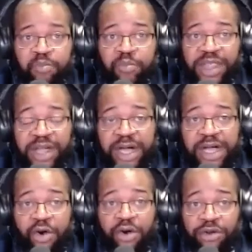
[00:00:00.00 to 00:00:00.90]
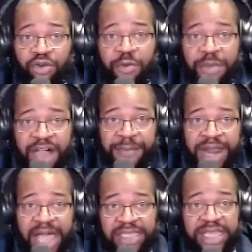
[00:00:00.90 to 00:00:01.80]
on Muhammad
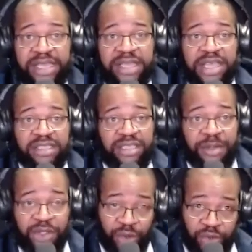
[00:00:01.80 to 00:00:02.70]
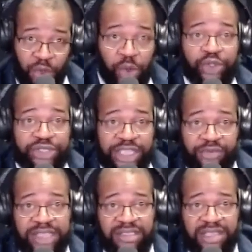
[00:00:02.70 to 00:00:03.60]
Ali, some of those older
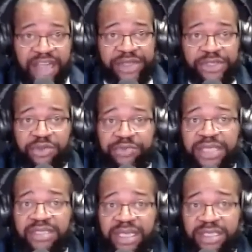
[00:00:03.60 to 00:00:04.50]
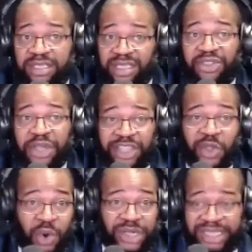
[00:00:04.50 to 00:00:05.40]
generation athletes you're mentioning, to look at the
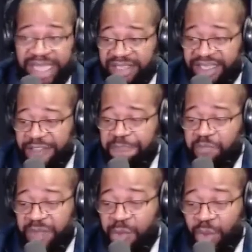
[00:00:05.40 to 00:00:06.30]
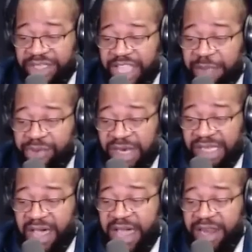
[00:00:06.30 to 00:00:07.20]
work that they did and what they put on the
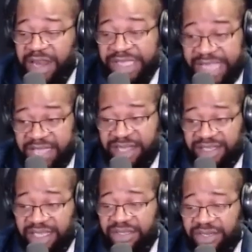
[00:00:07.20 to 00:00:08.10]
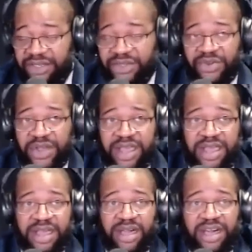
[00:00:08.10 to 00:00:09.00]
line and what they continue to do
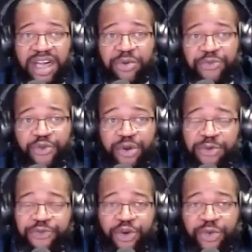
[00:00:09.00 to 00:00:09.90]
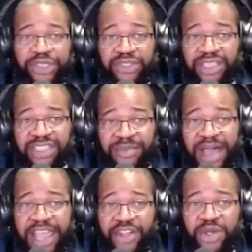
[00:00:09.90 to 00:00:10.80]
before we judge them.
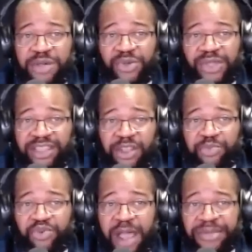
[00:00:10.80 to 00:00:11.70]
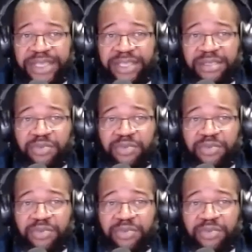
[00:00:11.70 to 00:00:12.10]
I agree with you that there is